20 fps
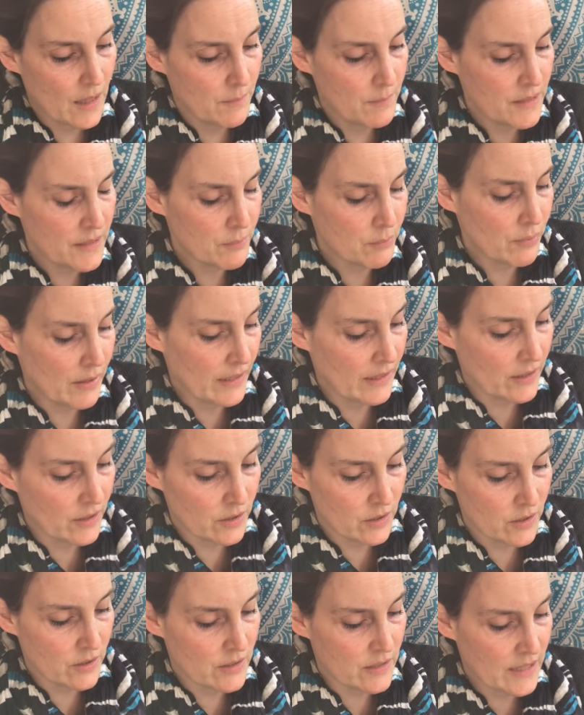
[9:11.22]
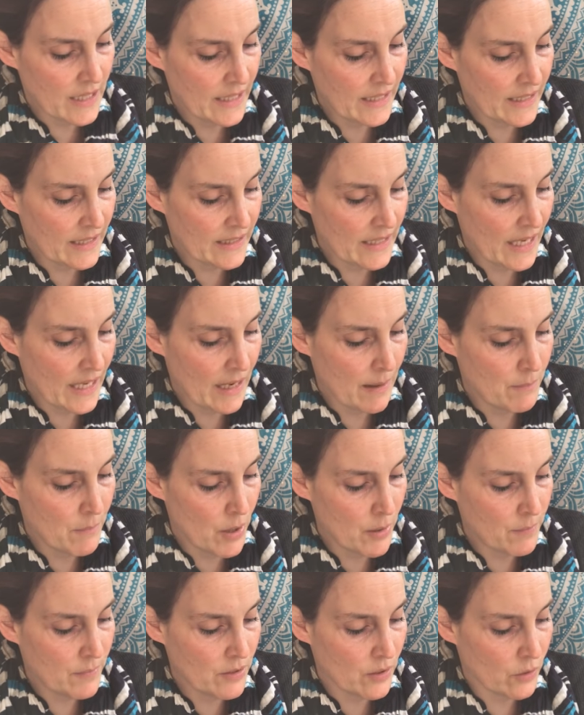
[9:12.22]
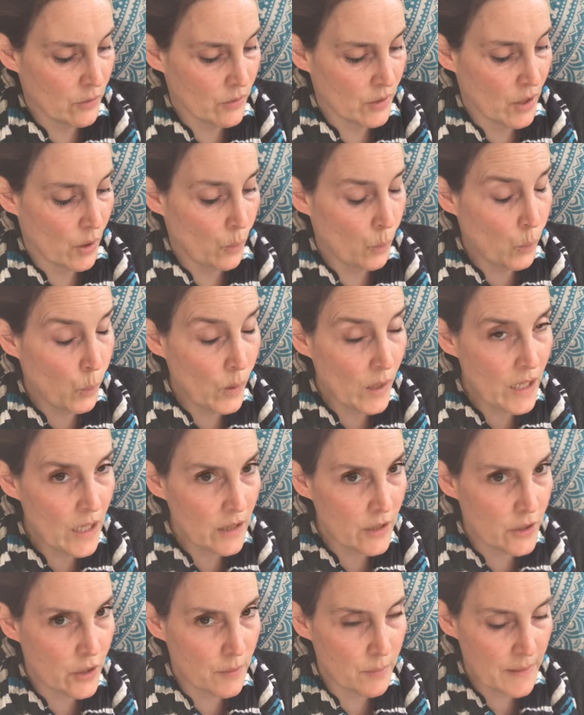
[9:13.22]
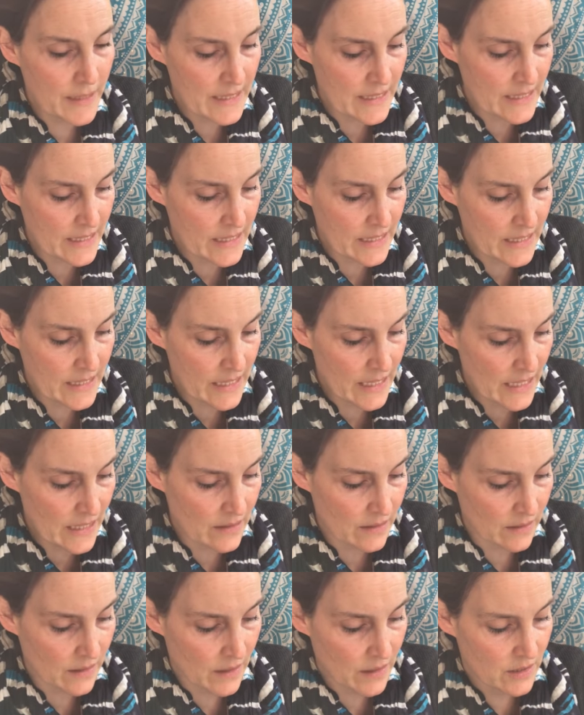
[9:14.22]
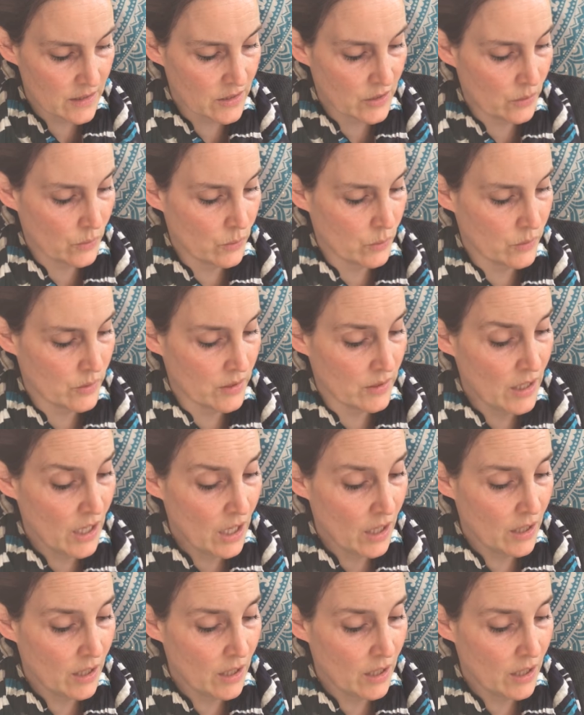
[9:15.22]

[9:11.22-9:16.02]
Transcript: Miss Prigg couldn't take it a moment longer. Will you be still? She ordered.